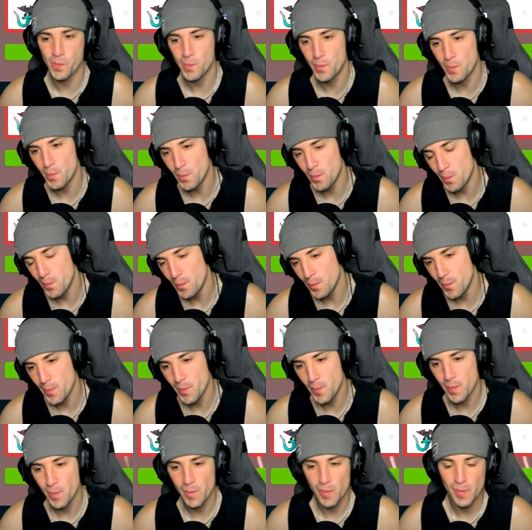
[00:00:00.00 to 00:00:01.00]

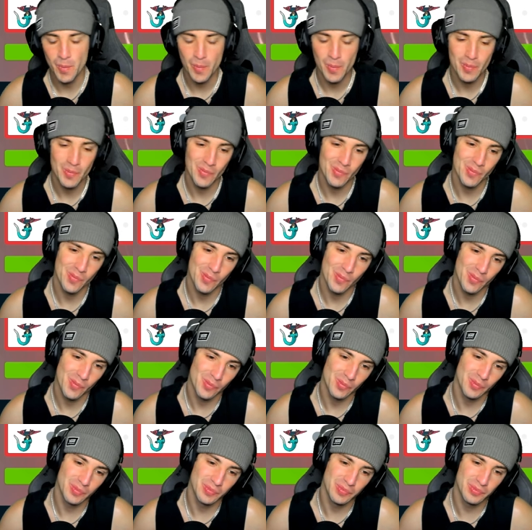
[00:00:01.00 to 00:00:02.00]

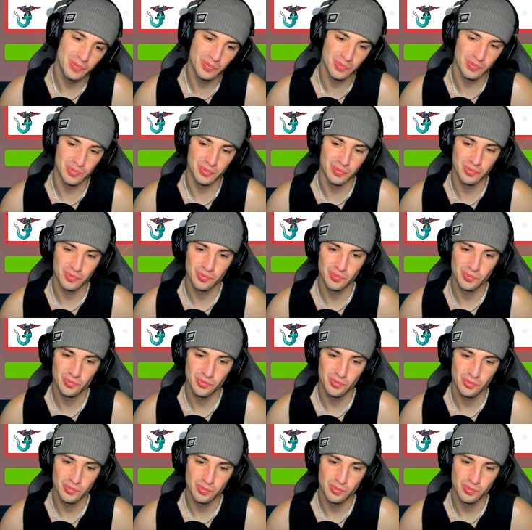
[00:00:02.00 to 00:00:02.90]
No one is speaking in this clip.